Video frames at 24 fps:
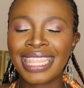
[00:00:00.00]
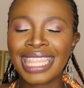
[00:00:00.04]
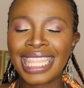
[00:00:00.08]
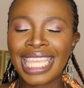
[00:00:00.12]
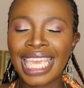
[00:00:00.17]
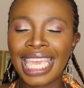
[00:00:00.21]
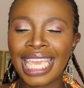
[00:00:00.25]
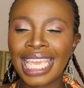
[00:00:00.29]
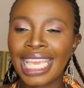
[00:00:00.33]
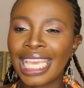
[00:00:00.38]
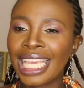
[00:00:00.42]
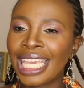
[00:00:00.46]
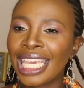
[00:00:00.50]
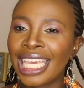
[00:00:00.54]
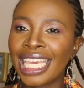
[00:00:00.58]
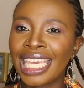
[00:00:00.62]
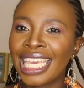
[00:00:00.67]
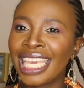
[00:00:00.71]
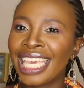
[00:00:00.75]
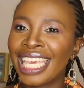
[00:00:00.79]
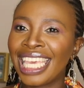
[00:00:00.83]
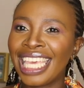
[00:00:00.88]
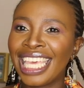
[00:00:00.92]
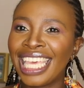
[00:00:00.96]

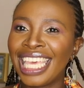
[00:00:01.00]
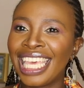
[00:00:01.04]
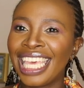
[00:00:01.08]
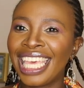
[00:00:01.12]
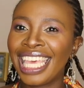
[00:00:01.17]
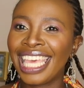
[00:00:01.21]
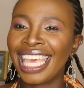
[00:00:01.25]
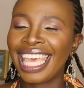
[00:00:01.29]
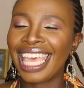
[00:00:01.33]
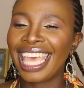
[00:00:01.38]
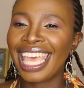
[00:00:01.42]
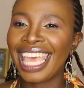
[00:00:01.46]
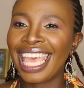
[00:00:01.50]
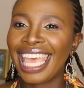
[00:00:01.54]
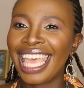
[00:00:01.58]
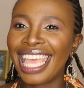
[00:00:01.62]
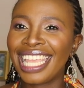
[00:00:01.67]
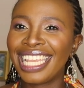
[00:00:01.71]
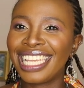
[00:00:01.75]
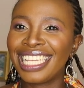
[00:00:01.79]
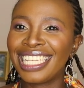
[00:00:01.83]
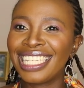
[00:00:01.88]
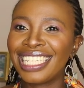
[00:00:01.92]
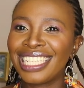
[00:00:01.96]
thank
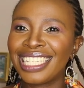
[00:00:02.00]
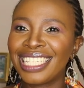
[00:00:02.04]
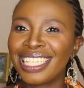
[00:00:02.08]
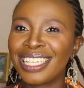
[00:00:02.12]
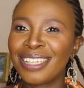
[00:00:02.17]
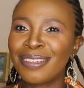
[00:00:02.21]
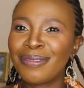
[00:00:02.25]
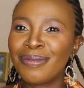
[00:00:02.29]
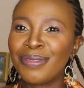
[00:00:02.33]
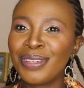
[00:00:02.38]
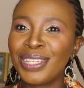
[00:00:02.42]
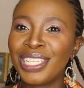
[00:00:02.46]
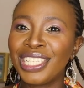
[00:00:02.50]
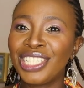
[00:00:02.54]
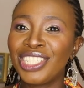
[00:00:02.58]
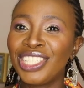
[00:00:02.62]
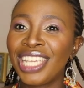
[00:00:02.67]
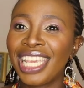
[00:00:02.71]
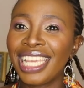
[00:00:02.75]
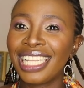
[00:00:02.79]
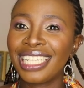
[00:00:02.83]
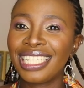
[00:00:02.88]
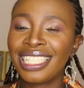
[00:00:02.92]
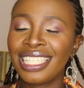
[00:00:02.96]
and
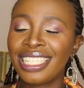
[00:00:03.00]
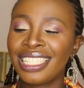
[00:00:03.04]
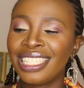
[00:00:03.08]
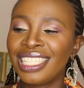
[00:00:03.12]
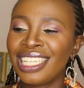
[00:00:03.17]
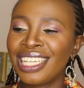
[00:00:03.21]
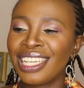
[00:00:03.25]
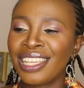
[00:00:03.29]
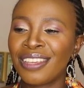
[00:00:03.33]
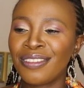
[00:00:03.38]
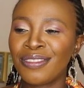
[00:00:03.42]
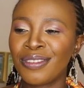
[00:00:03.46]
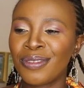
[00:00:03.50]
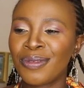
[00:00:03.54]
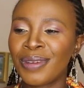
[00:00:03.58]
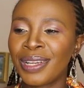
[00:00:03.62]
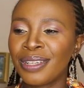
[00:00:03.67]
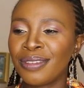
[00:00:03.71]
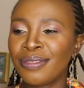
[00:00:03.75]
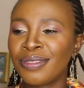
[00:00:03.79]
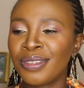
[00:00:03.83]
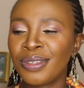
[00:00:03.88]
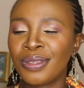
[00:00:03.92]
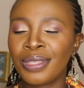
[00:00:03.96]
appreciate, each and every
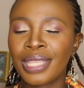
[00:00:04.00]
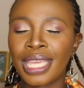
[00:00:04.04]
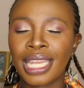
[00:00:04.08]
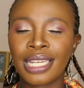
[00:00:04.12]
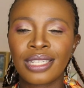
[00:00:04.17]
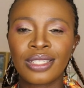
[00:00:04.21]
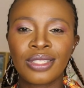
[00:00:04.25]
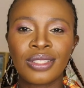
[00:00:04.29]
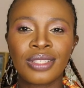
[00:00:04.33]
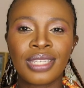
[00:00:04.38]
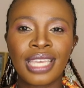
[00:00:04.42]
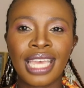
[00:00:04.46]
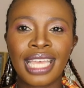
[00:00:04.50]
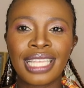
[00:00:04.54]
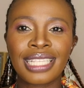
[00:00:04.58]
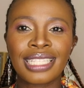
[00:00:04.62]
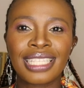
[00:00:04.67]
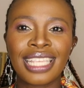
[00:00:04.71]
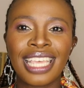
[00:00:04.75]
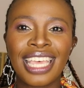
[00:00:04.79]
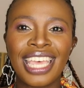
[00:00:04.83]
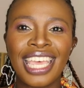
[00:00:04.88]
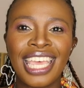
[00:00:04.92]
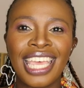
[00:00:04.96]
one of you, that you
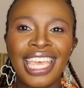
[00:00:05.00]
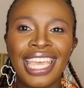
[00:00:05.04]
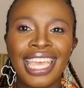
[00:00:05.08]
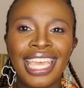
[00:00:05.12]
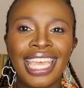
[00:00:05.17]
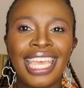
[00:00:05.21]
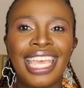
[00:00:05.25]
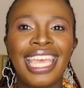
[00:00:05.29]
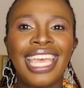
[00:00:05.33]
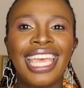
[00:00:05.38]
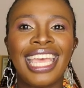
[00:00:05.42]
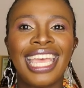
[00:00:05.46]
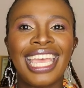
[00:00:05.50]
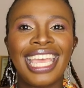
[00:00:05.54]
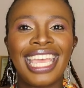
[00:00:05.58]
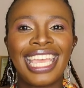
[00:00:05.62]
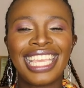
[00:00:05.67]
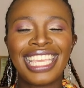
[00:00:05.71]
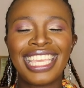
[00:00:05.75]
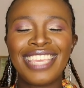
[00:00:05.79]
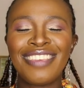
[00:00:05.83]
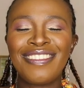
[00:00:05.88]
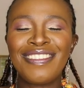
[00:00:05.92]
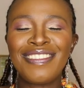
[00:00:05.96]
guys
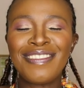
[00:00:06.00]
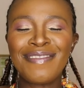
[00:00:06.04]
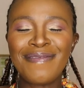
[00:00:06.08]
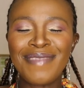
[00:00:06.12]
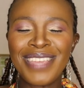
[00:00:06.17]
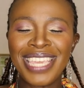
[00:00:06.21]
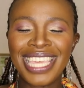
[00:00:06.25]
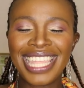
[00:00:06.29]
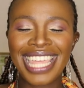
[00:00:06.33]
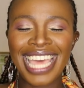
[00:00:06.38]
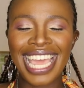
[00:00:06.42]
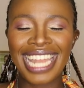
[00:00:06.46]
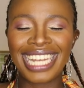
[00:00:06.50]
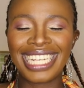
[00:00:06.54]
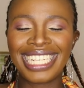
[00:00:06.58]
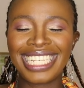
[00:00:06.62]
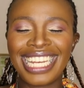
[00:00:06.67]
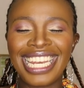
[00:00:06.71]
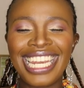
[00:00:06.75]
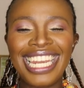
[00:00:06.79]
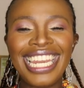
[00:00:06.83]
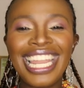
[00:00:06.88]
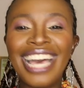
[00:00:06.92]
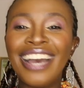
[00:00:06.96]
giving me
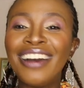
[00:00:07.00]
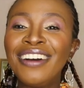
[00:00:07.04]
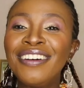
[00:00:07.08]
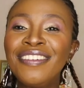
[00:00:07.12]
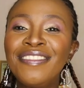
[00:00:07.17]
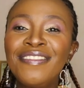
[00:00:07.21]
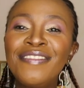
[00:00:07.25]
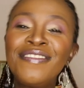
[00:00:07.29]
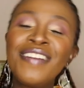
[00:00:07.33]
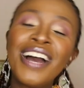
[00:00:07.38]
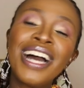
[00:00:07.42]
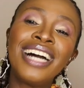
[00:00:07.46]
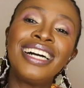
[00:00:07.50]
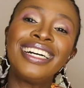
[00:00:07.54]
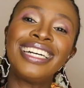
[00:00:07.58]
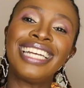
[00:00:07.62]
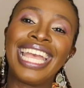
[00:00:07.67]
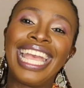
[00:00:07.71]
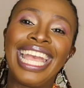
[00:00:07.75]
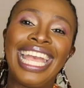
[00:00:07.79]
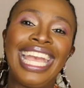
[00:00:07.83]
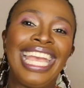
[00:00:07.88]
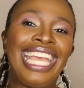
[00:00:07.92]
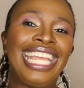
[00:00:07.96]
that love.
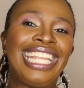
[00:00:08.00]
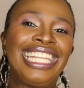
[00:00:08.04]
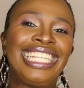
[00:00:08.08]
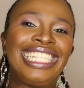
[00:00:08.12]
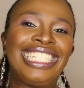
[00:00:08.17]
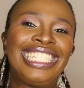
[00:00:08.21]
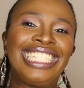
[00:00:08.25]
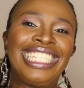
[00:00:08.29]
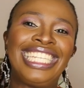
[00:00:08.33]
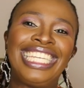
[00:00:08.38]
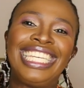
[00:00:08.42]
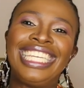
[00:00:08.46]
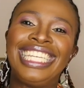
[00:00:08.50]
And